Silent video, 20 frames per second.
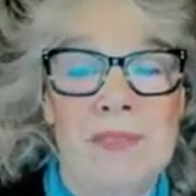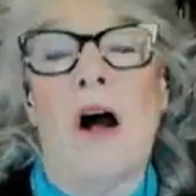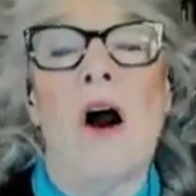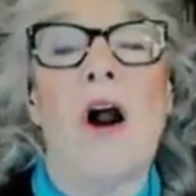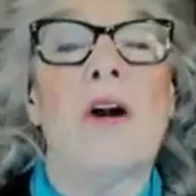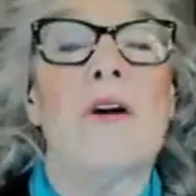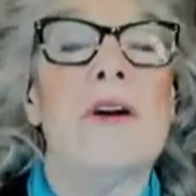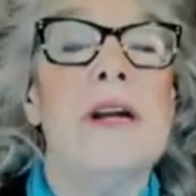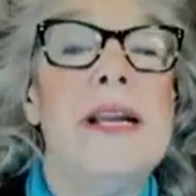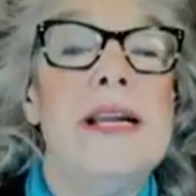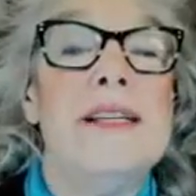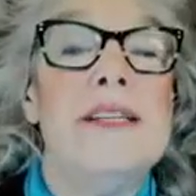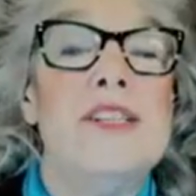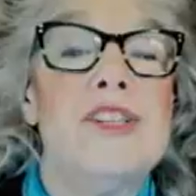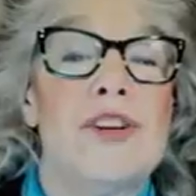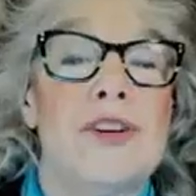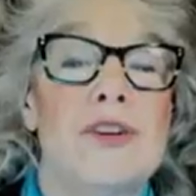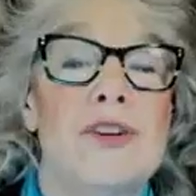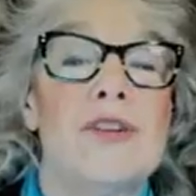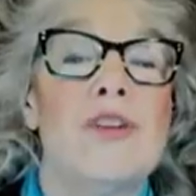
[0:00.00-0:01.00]
Our
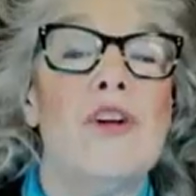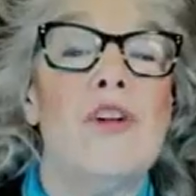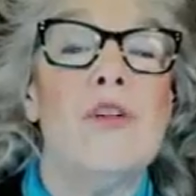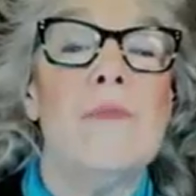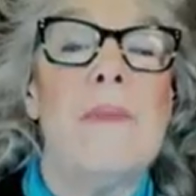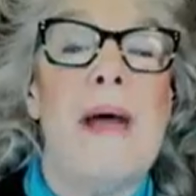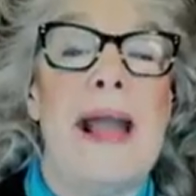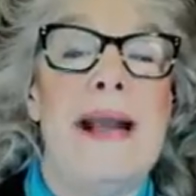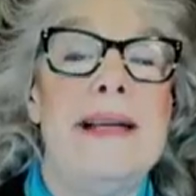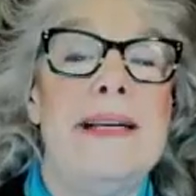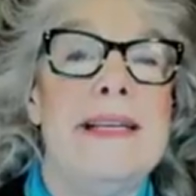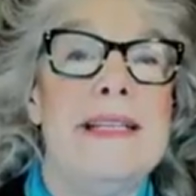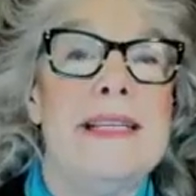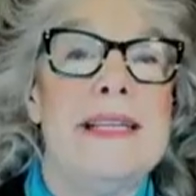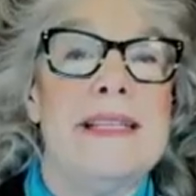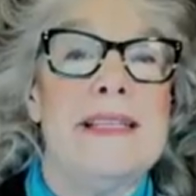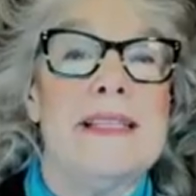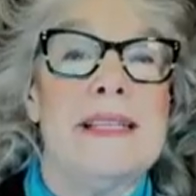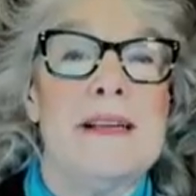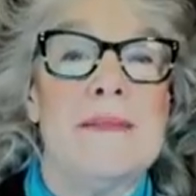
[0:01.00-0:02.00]
internal
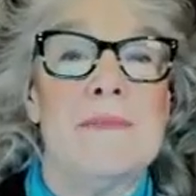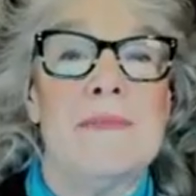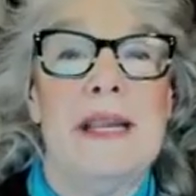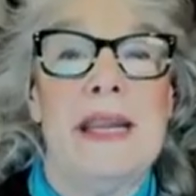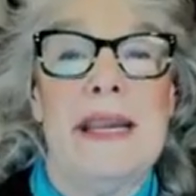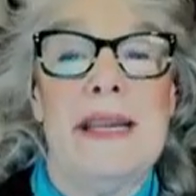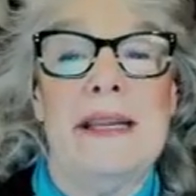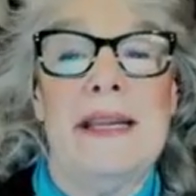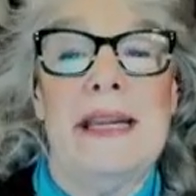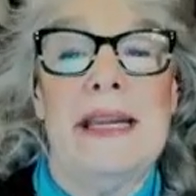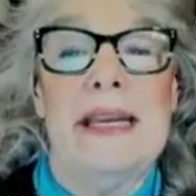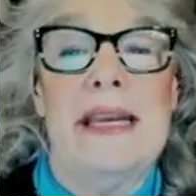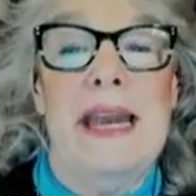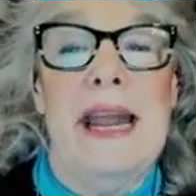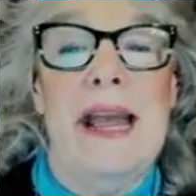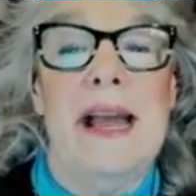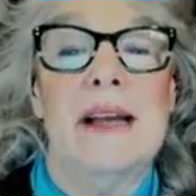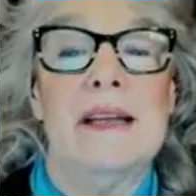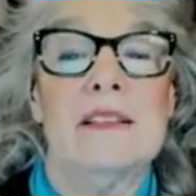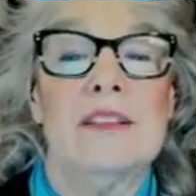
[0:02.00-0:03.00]
magnetism can
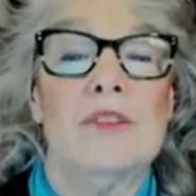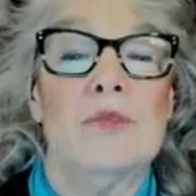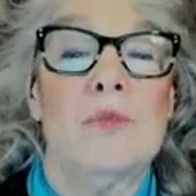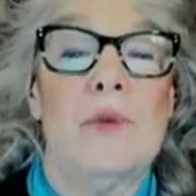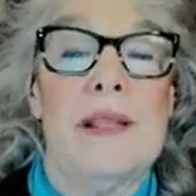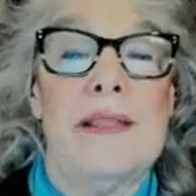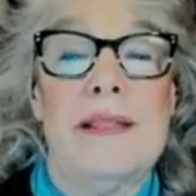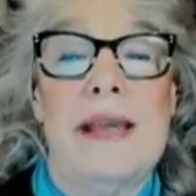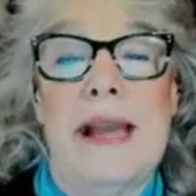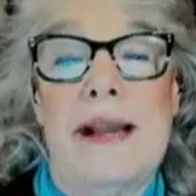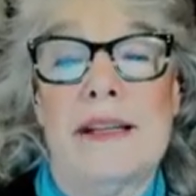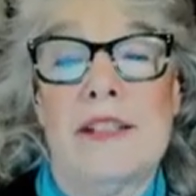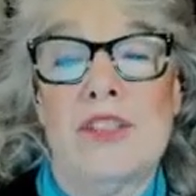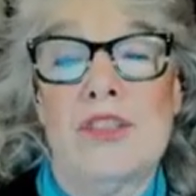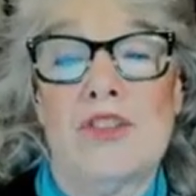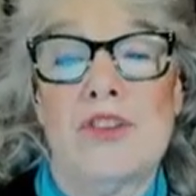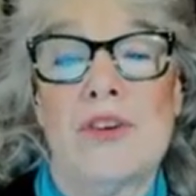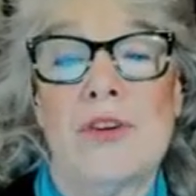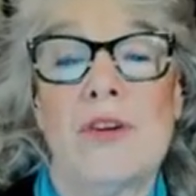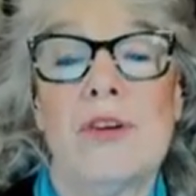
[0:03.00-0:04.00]
connect with
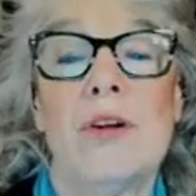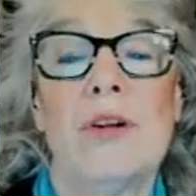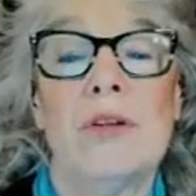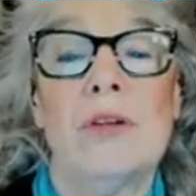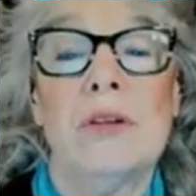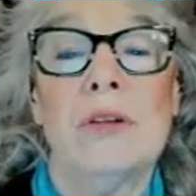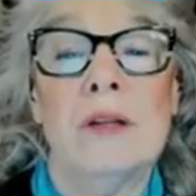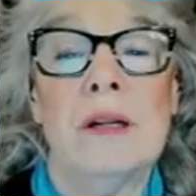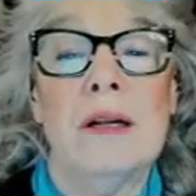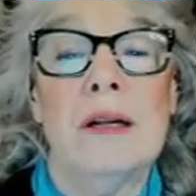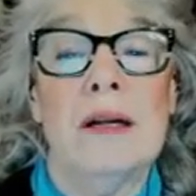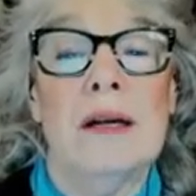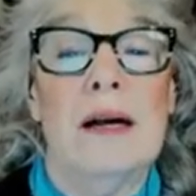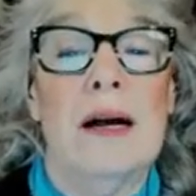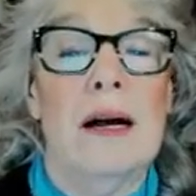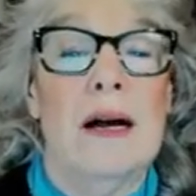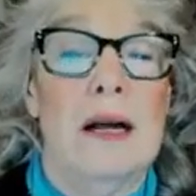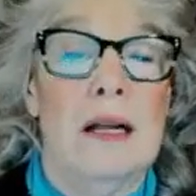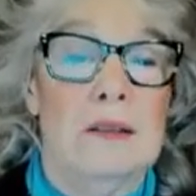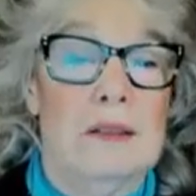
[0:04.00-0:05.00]
external
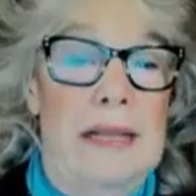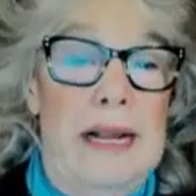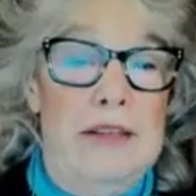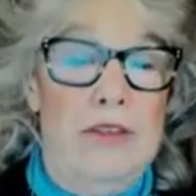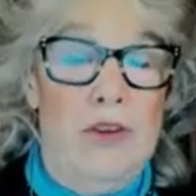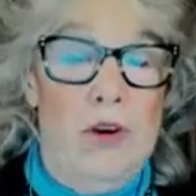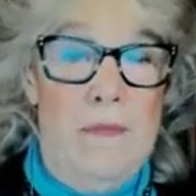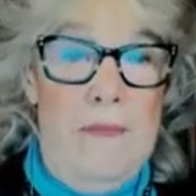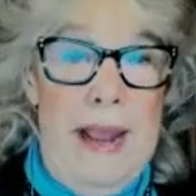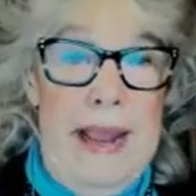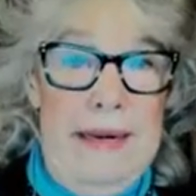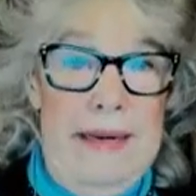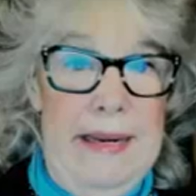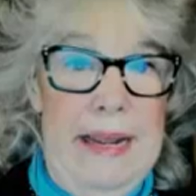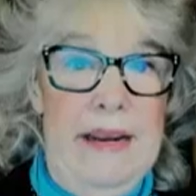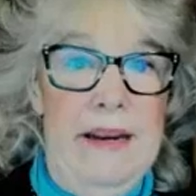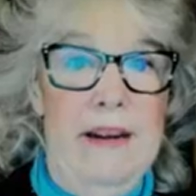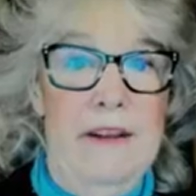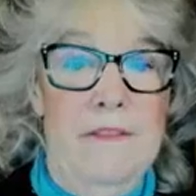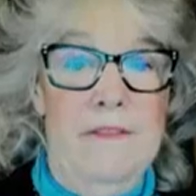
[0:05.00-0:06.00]

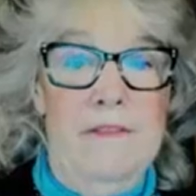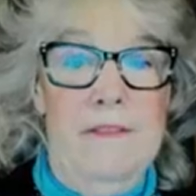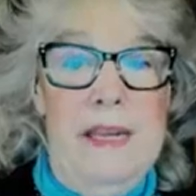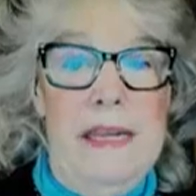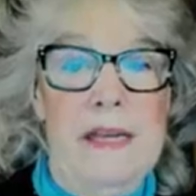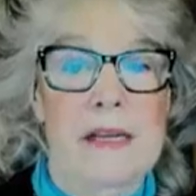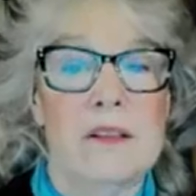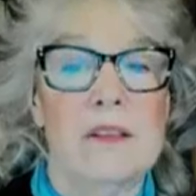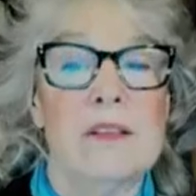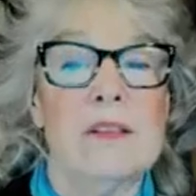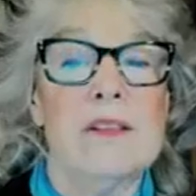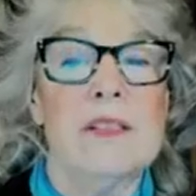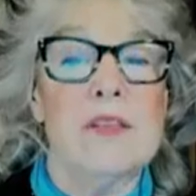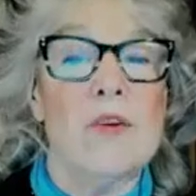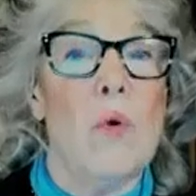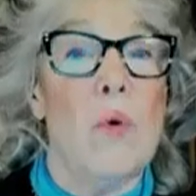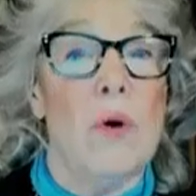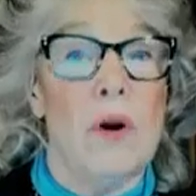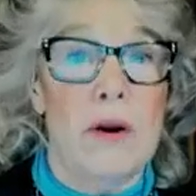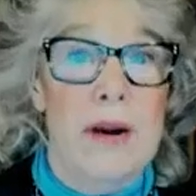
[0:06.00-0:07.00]
electromagnetic fields,
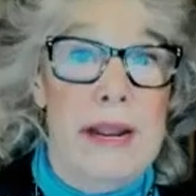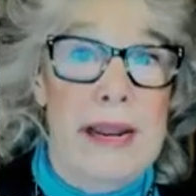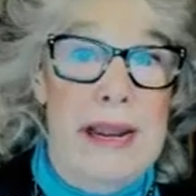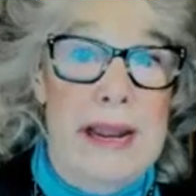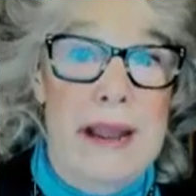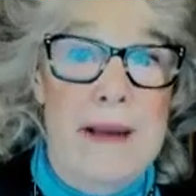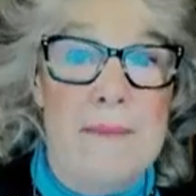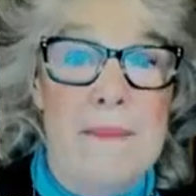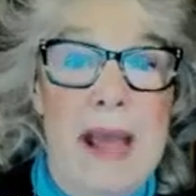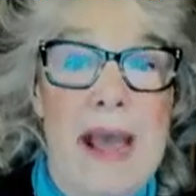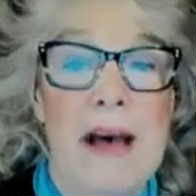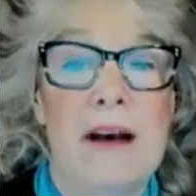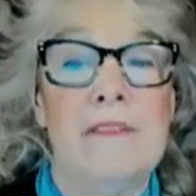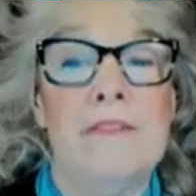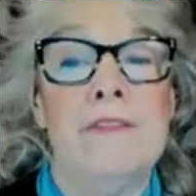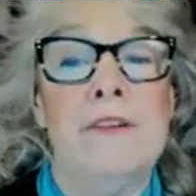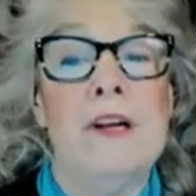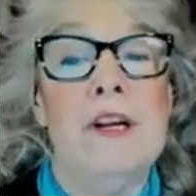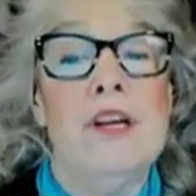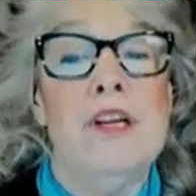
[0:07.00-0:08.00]
or
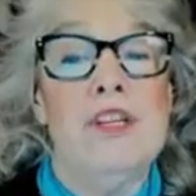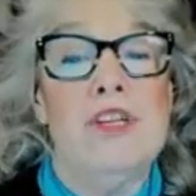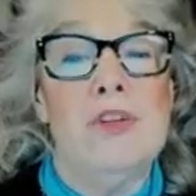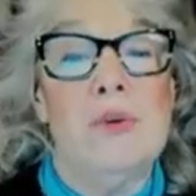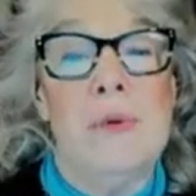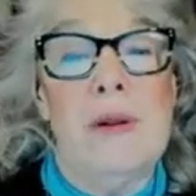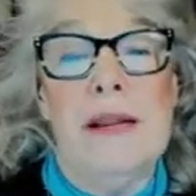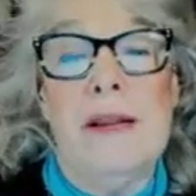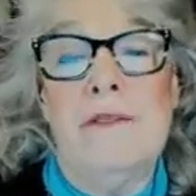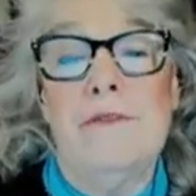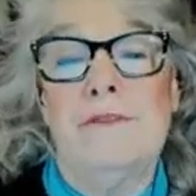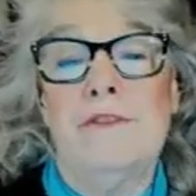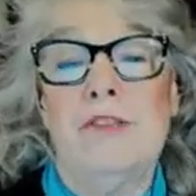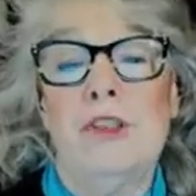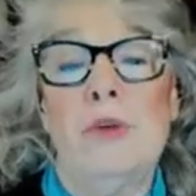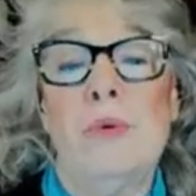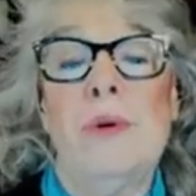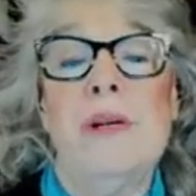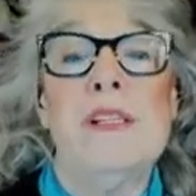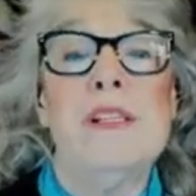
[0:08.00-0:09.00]
EMF, to
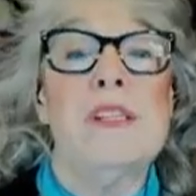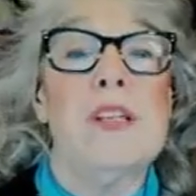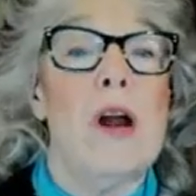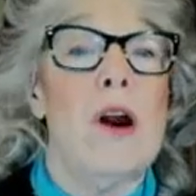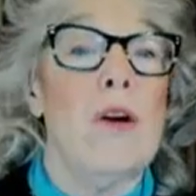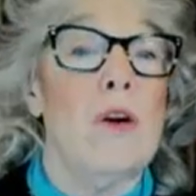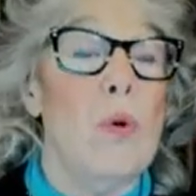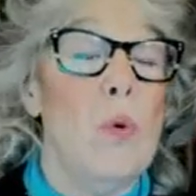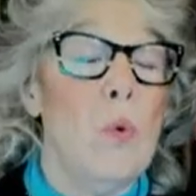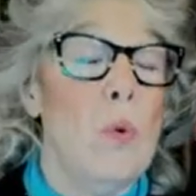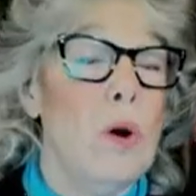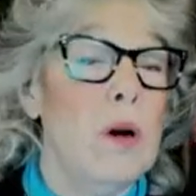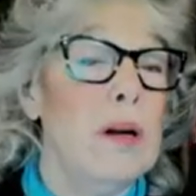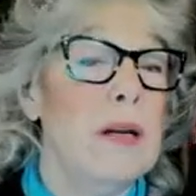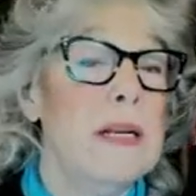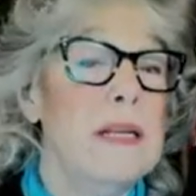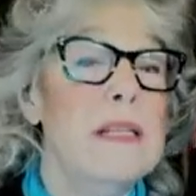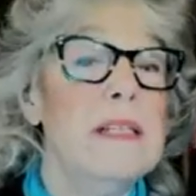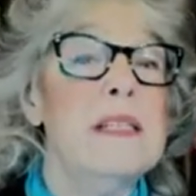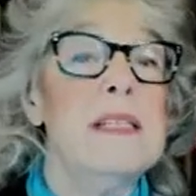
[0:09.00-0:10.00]
influence our
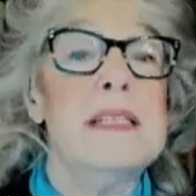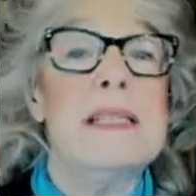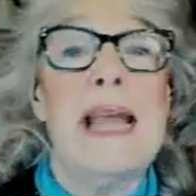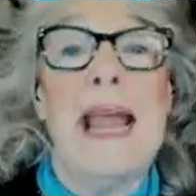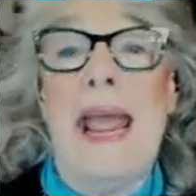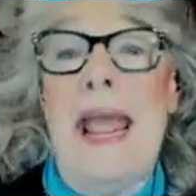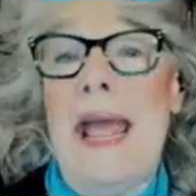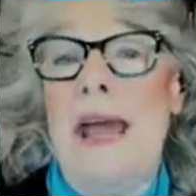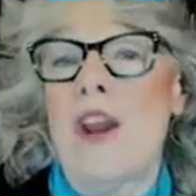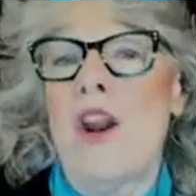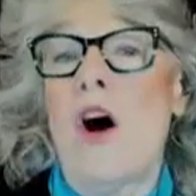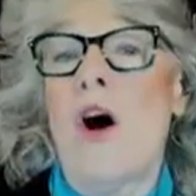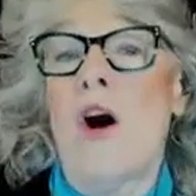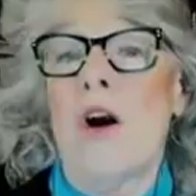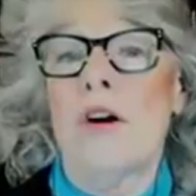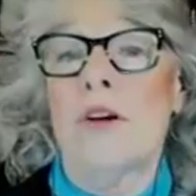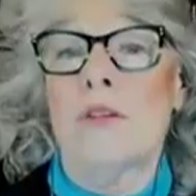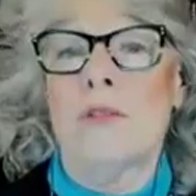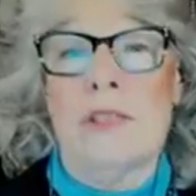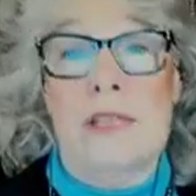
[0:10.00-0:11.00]
organs and
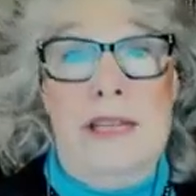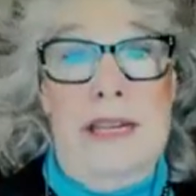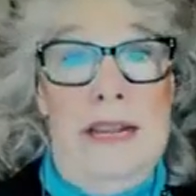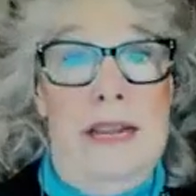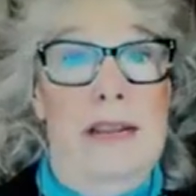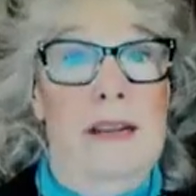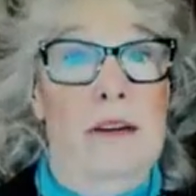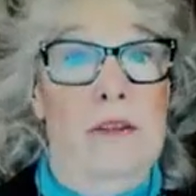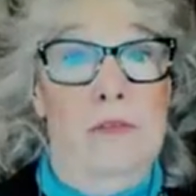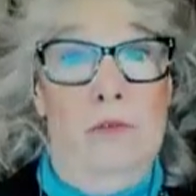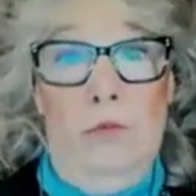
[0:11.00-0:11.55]
our skin,